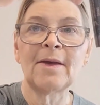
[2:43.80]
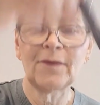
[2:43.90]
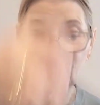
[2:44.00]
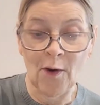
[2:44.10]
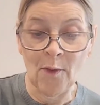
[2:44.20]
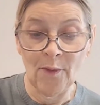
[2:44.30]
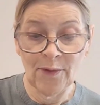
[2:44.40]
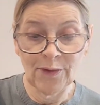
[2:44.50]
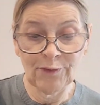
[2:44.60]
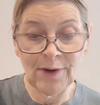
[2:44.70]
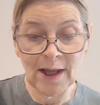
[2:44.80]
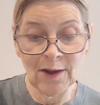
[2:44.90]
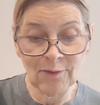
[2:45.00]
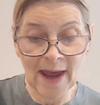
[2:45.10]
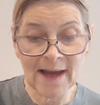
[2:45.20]
So 3
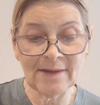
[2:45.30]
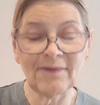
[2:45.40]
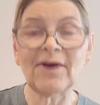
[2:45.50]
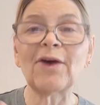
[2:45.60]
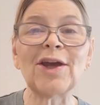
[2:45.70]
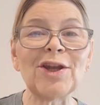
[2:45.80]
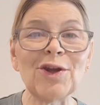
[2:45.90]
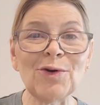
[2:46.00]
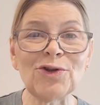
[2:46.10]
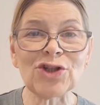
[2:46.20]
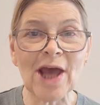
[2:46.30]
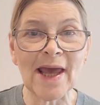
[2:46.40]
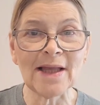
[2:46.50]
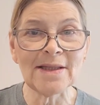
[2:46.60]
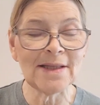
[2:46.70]
great, very nude
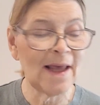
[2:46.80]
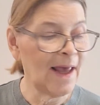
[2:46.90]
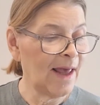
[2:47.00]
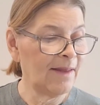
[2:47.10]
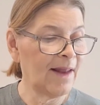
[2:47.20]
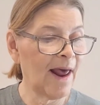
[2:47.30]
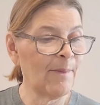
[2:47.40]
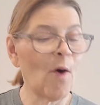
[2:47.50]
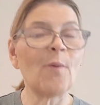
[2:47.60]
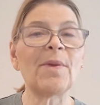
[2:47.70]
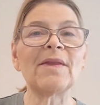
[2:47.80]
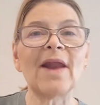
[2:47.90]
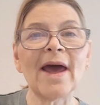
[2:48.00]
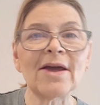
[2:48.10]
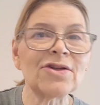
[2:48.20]
shades that I'm hoping that
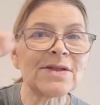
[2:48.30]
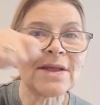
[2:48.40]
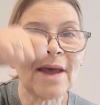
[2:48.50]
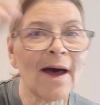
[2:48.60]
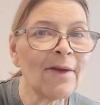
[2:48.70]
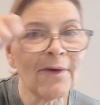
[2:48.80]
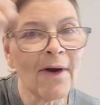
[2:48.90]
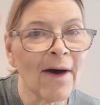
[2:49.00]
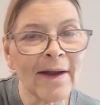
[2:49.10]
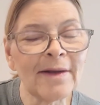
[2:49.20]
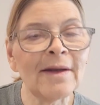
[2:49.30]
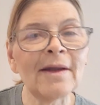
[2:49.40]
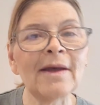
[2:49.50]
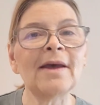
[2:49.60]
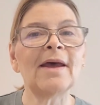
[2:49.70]
I can just color on
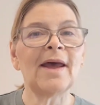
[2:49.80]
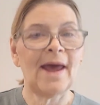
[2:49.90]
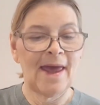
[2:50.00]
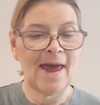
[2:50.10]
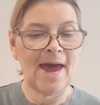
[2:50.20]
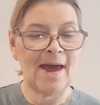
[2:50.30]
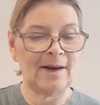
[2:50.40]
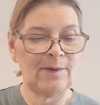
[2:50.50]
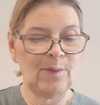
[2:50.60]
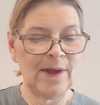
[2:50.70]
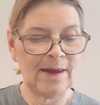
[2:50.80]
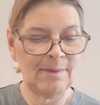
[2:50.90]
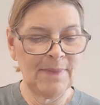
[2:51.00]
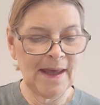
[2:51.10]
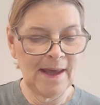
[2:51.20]
and we
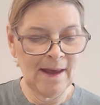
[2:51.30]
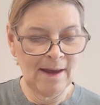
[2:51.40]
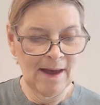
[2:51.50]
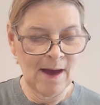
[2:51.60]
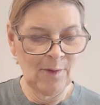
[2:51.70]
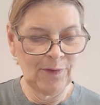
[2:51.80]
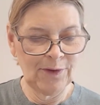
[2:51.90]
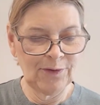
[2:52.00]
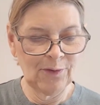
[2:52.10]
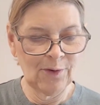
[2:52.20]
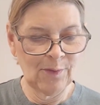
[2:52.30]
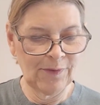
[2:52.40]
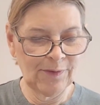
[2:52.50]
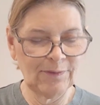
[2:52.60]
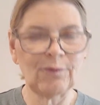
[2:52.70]
can be out the door
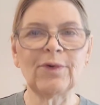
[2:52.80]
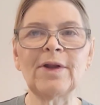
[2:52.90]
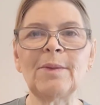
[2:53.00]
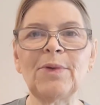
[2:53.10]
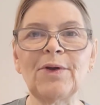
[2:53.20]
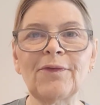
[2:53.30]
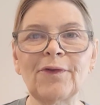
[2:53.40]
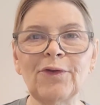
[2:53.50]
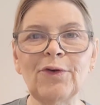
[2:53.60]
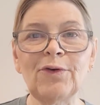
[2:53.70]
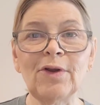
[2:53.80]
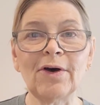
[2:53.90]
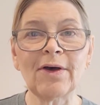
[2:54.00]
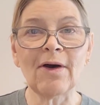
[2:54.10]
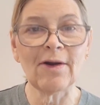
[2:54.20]
with a really beautiful nude
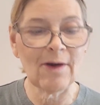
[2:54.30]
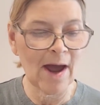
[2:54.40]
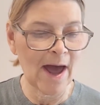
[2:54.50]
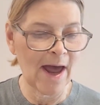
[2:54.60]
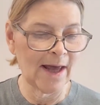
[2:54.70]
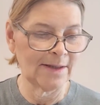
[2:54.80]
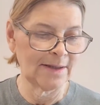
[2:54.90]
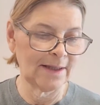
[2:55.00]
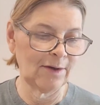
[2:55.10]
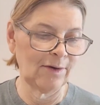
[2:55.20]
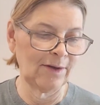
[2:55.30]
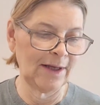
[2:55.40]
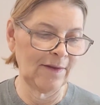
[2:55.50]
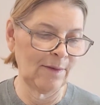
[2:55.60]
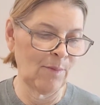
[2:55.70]
look on our eyes
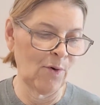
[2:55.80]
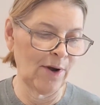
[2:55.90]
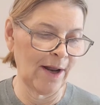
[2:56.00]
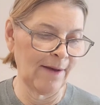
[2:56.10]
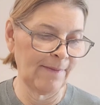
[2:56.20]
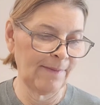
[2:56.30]
early in the morning.